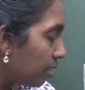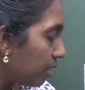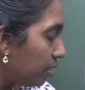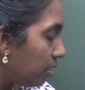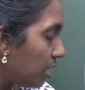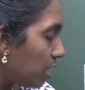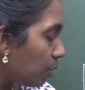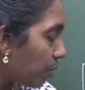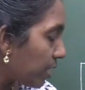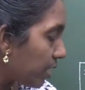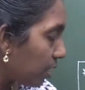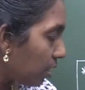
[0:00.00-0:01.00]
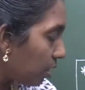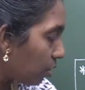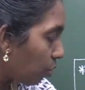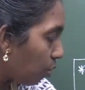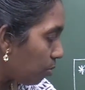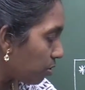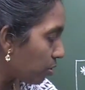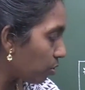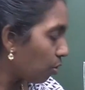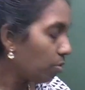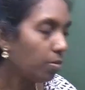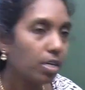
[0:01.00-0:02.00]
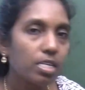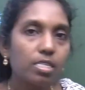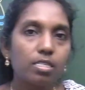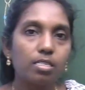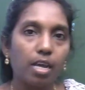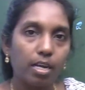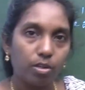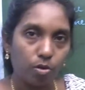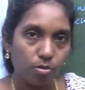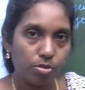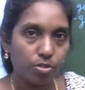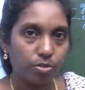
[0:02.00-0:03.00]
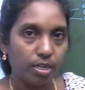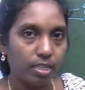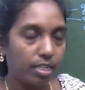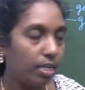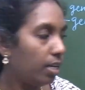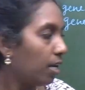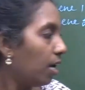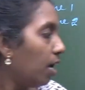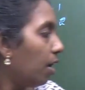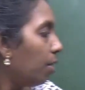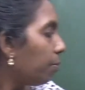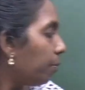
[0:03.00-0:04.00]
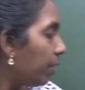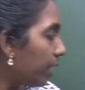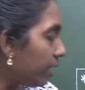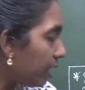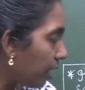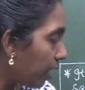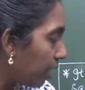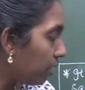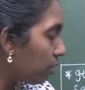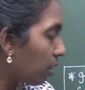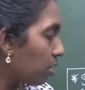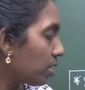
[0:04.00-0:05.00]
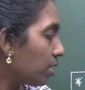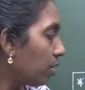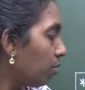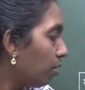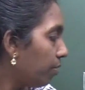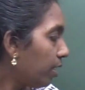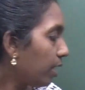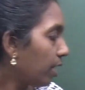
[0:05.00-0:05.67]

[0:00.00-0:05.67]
the genes present on chromosome stay close together, but in crossing over